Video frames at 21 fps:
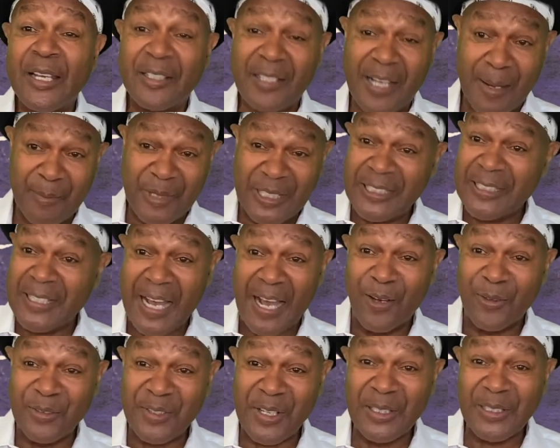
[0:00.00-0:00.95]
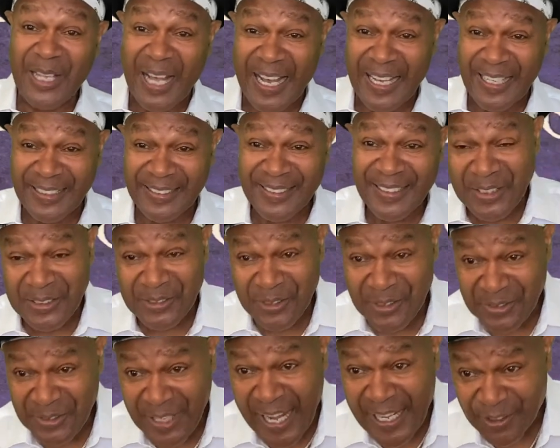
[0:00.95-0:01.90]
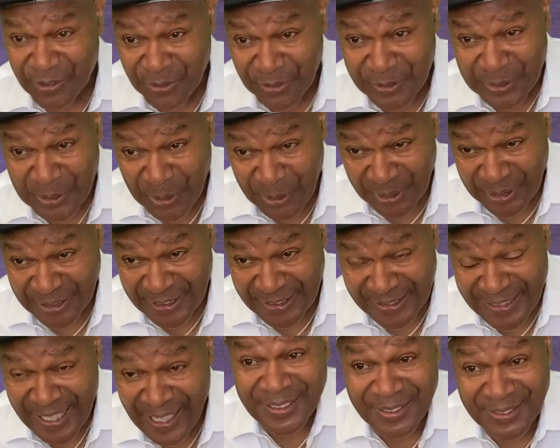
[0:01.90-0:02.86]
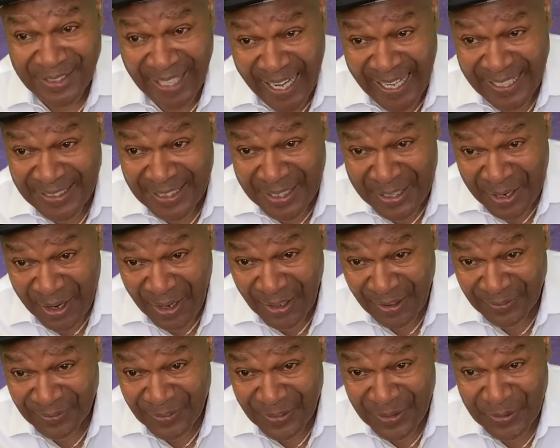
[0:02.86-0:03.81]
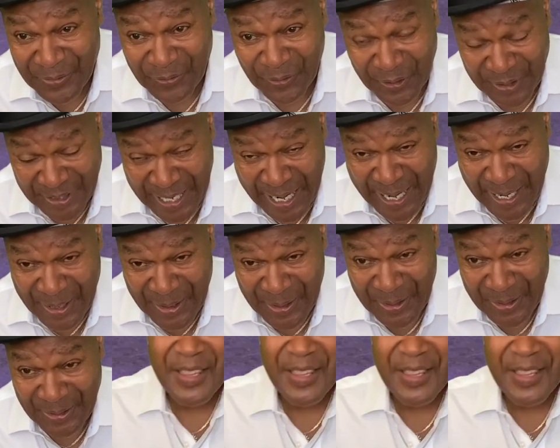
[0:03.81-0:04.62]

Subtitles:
coming down the line. This is Ashford Gordon, signing off for now.